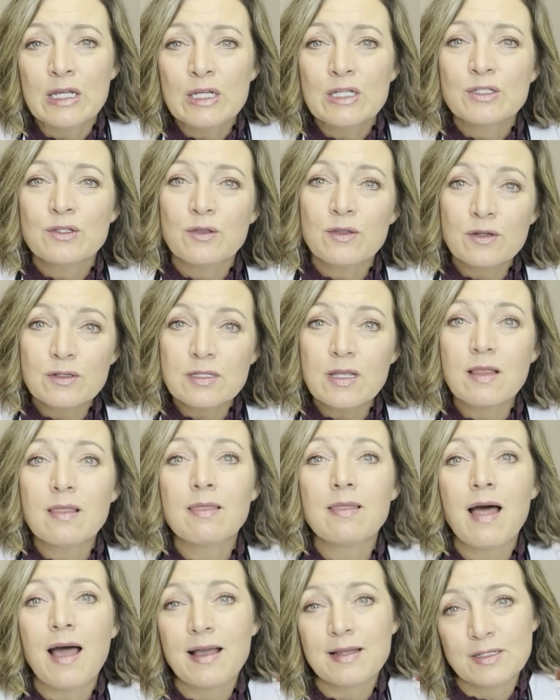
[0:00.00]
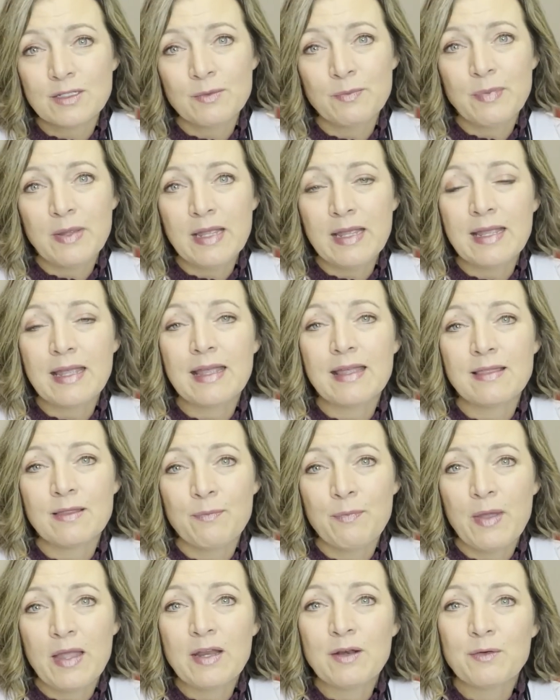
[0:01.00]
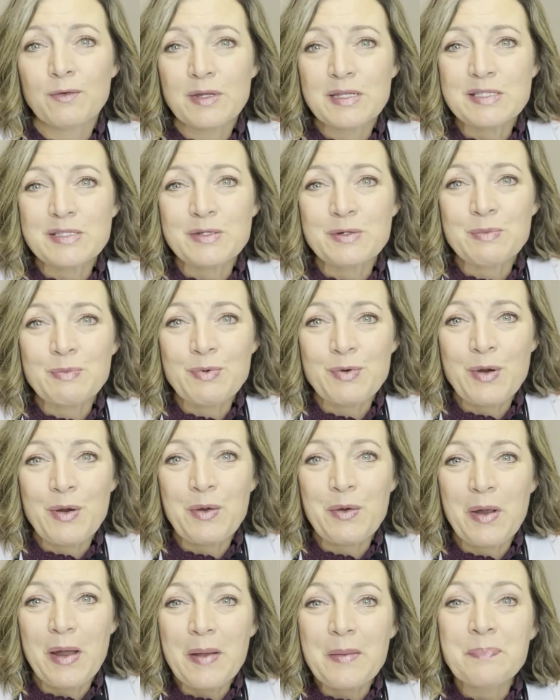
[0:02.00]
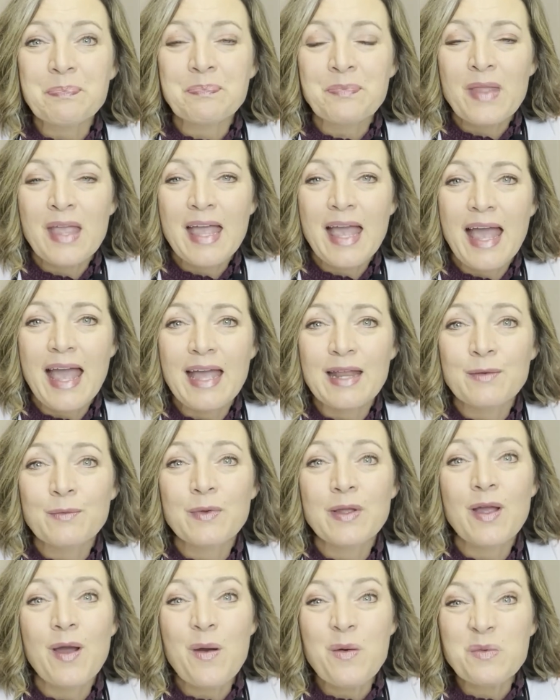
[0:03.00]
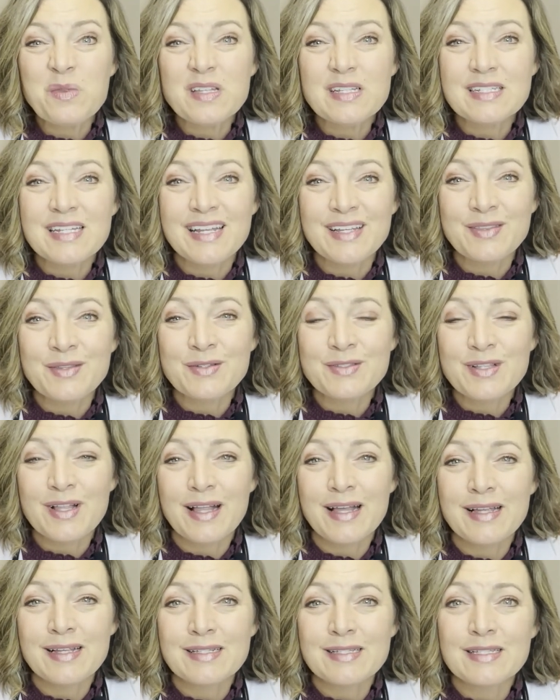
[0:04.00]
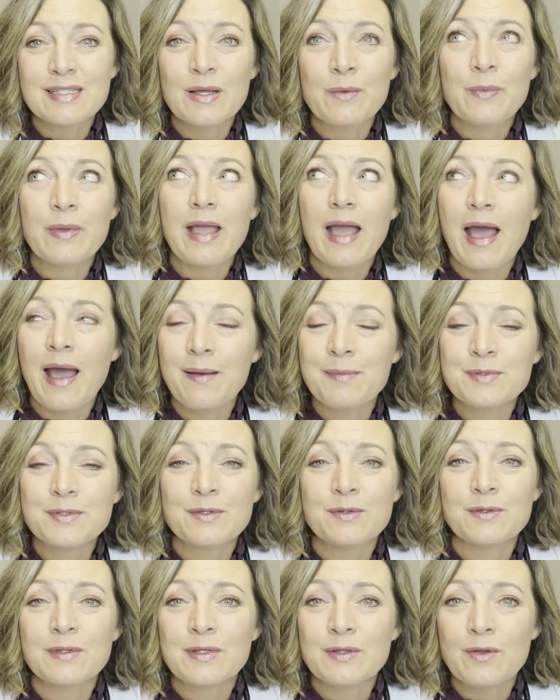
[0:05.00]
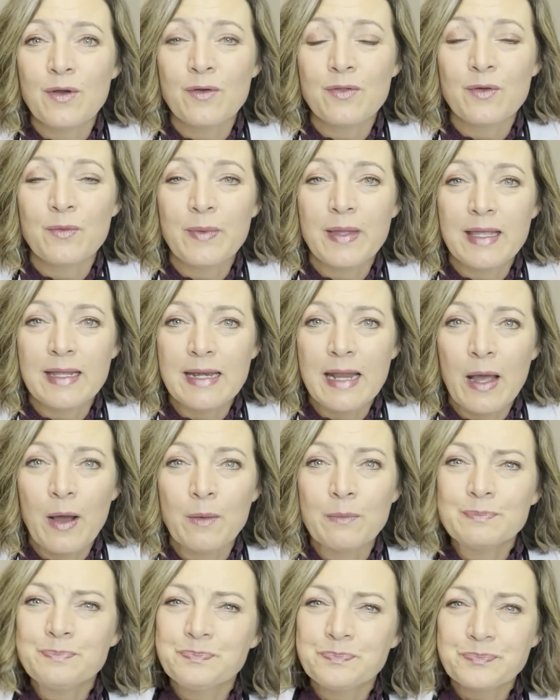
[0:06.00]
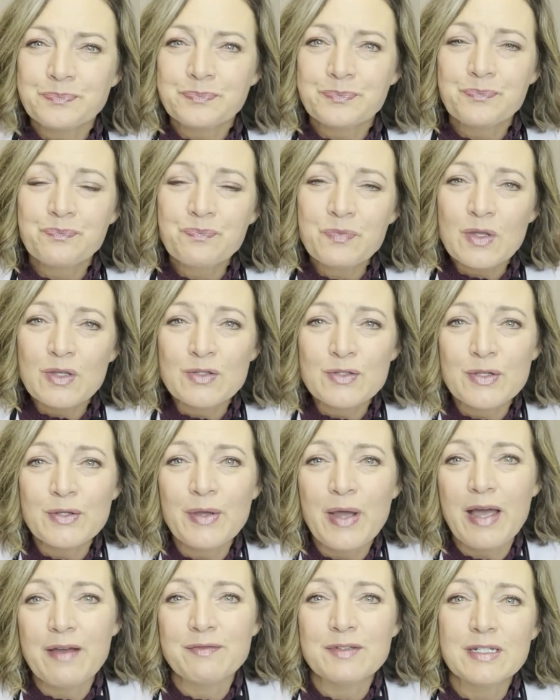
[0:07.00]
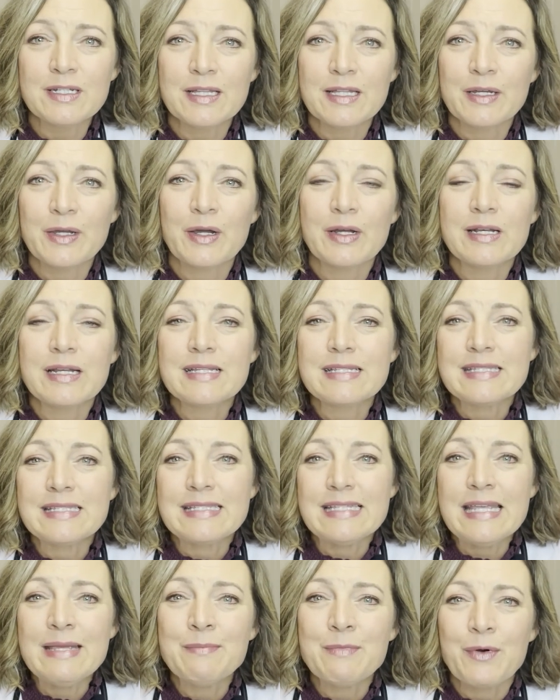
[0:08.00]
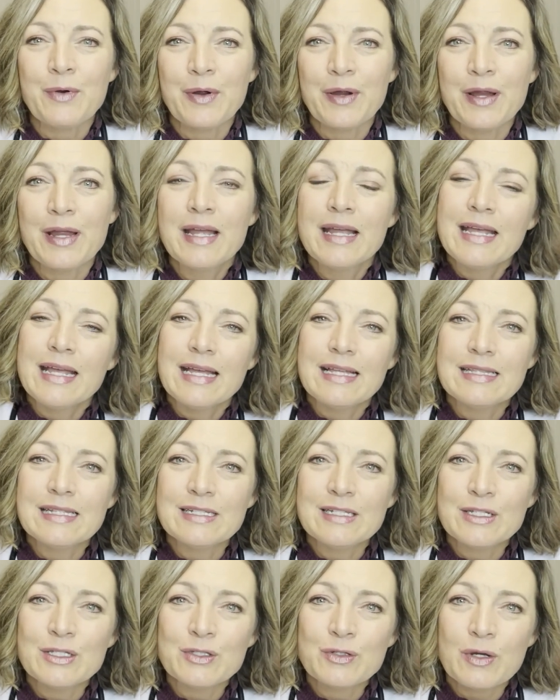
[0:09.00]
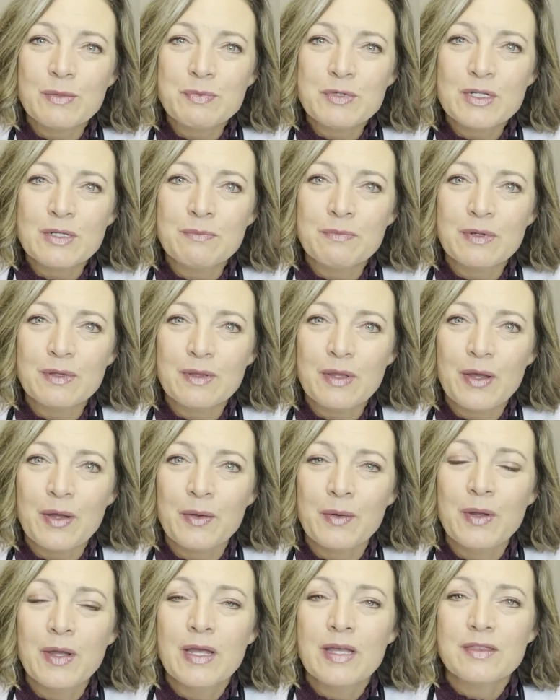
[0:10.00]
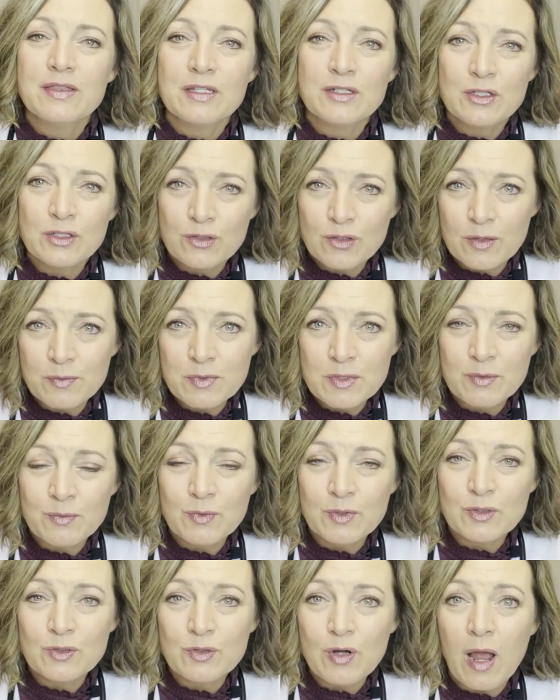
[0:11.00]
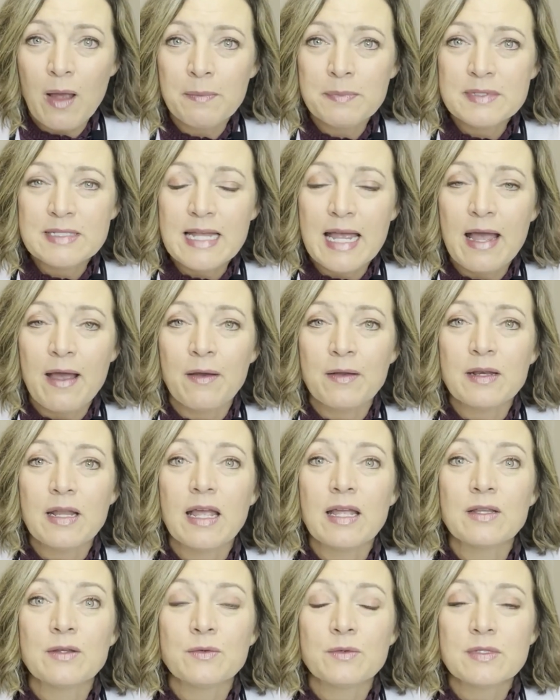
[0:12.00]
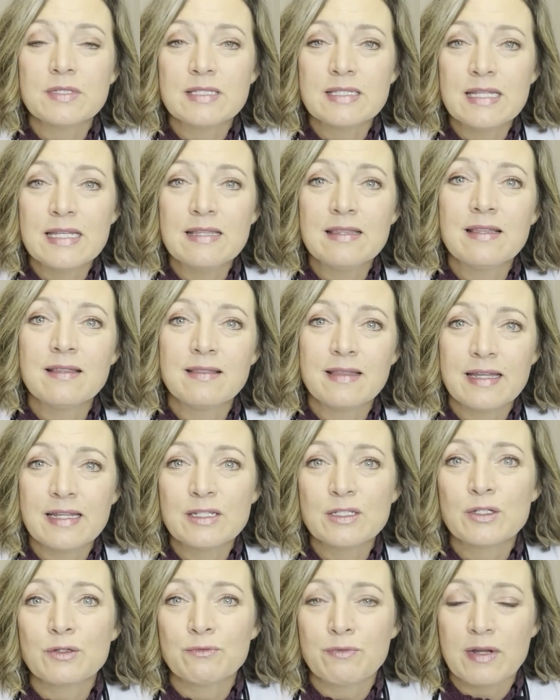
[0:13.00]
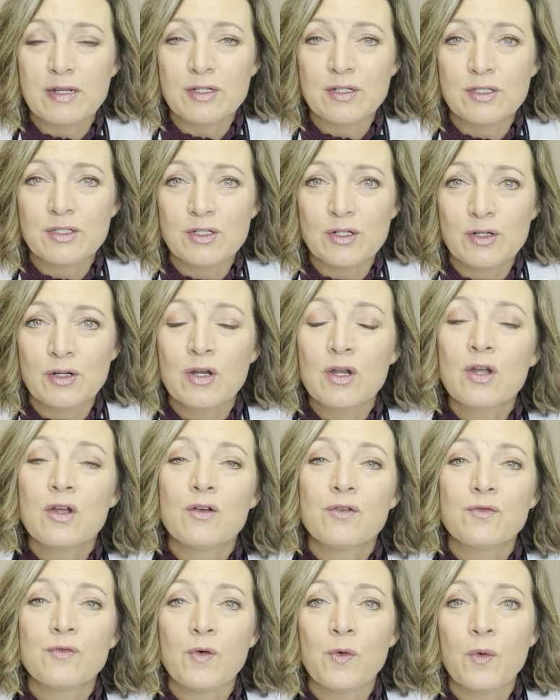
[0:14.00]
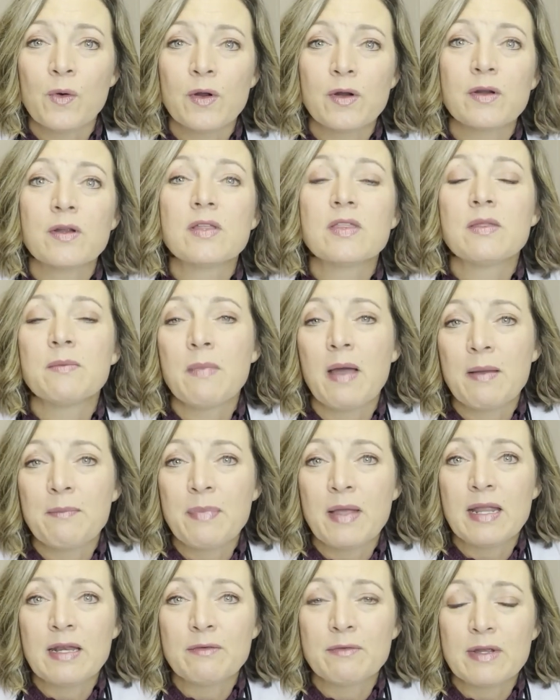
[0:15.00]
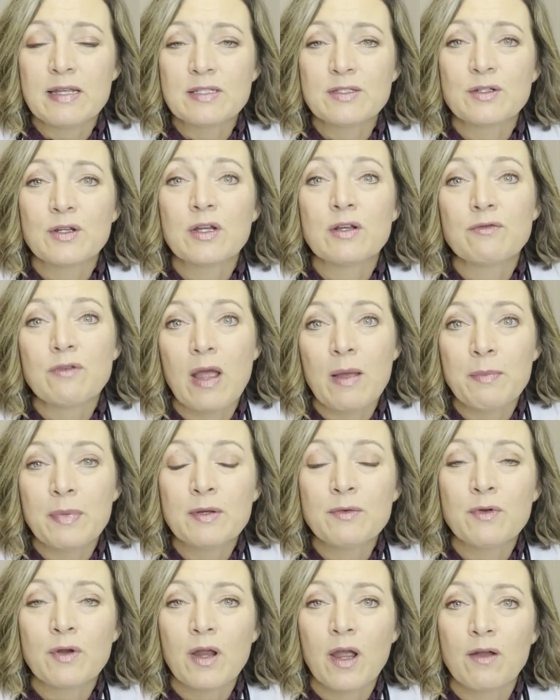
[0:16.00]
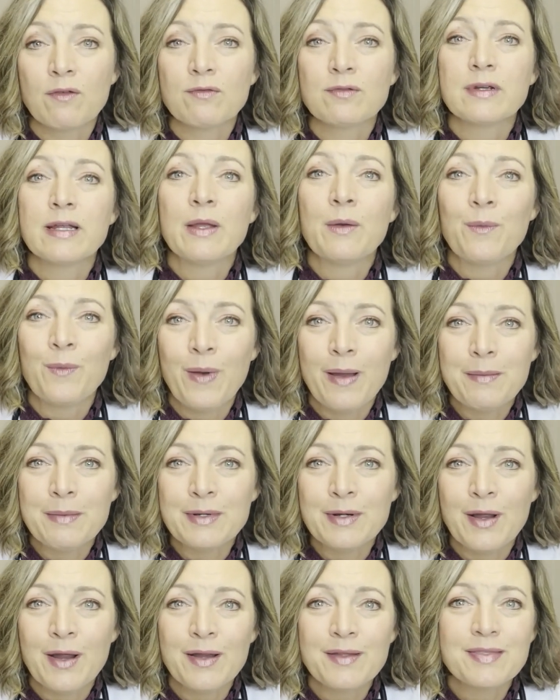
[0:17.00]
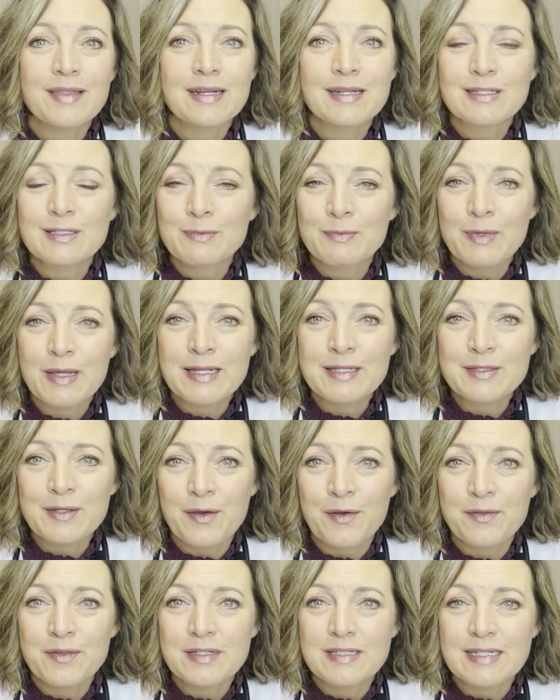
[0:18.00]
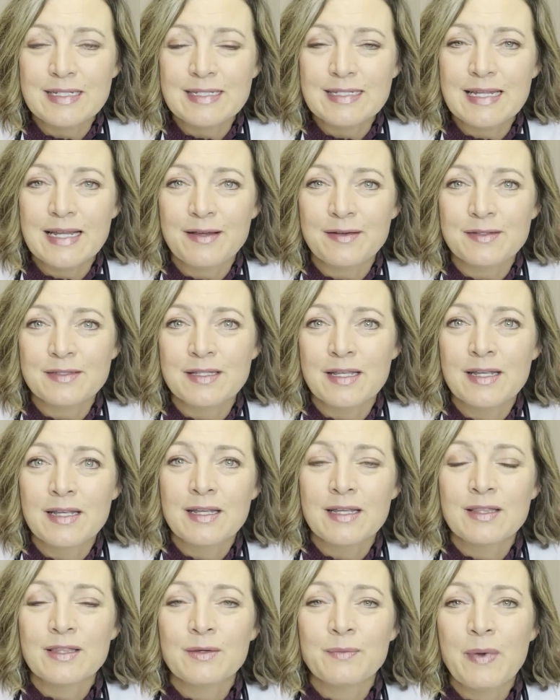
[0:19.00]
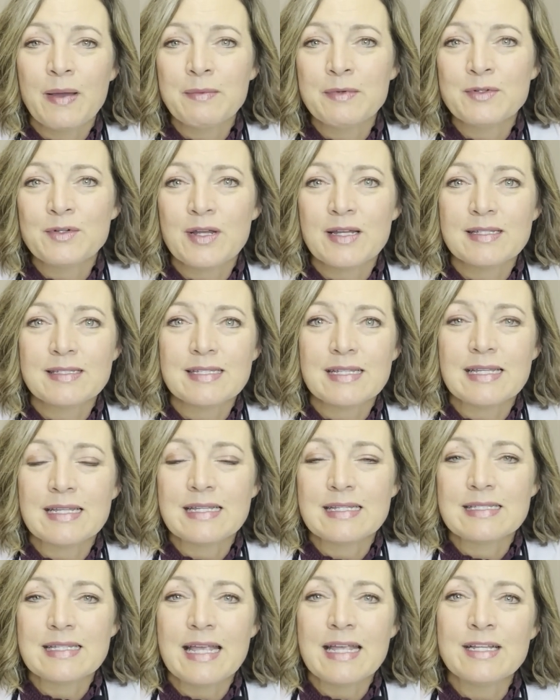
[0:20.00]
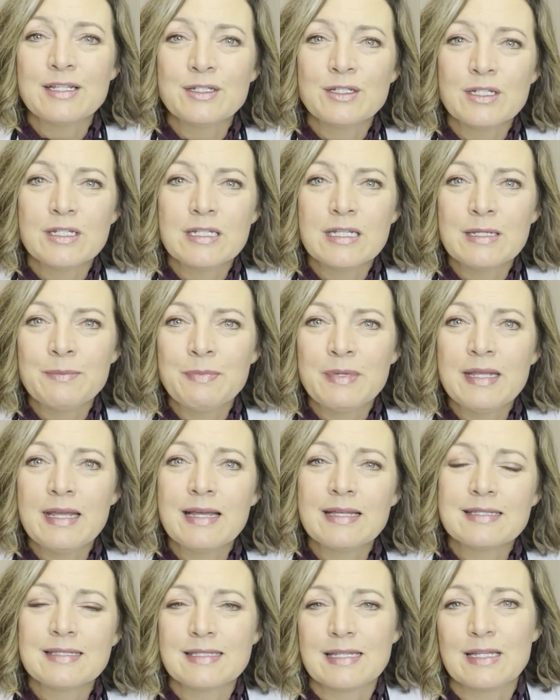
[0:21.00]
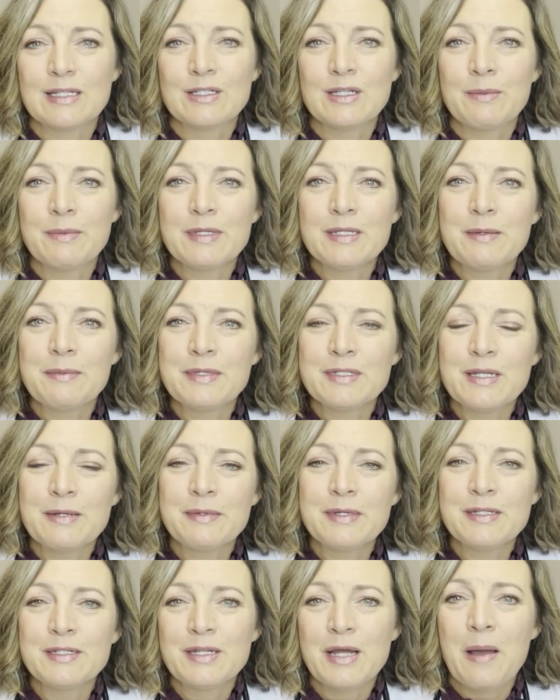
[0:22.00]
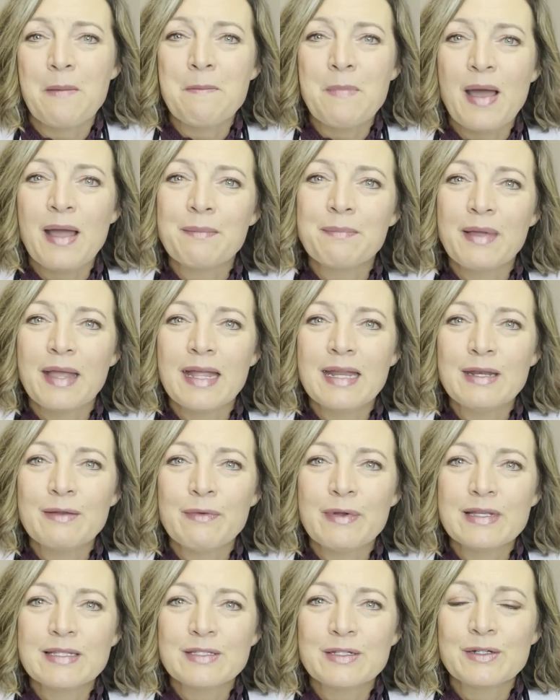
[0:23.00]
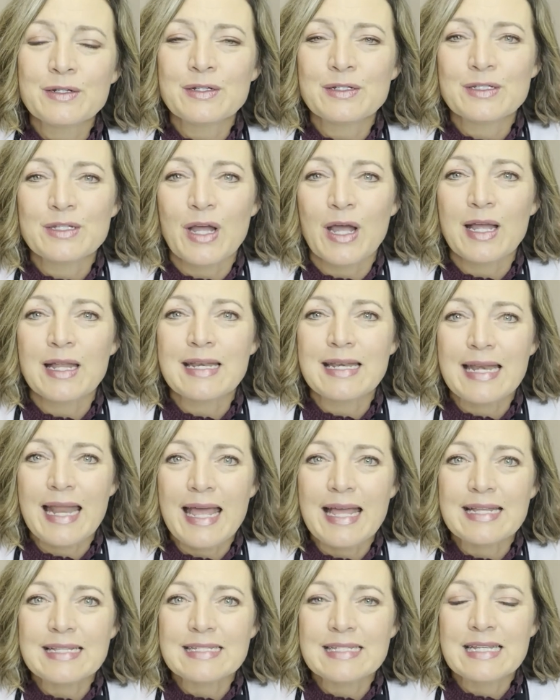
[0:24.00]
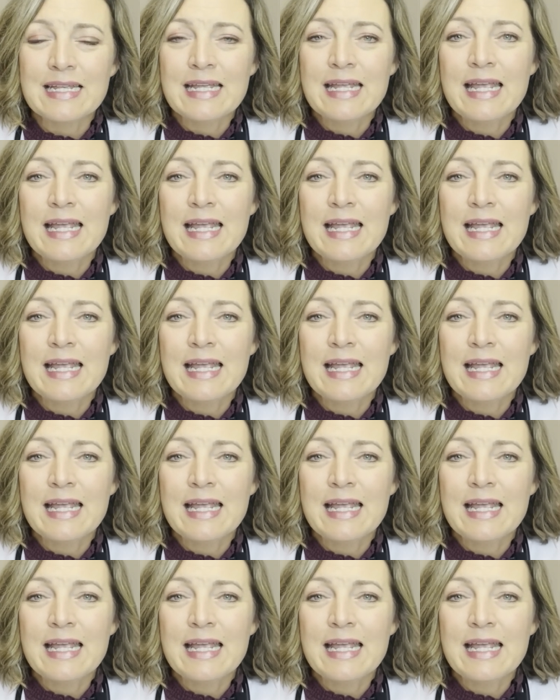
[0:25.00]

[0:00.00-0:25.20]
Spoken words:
So there's a lot to being in the Pain Eraser program, and we only take those clients that we absolutely know that we can help. So you have to click on See More in the description below. The description will drop down, and you'll see the link to register for the My Pain Eraser and Rapid Recovery webinar that explains all the details. The web address is https://www.mypaineraser.net.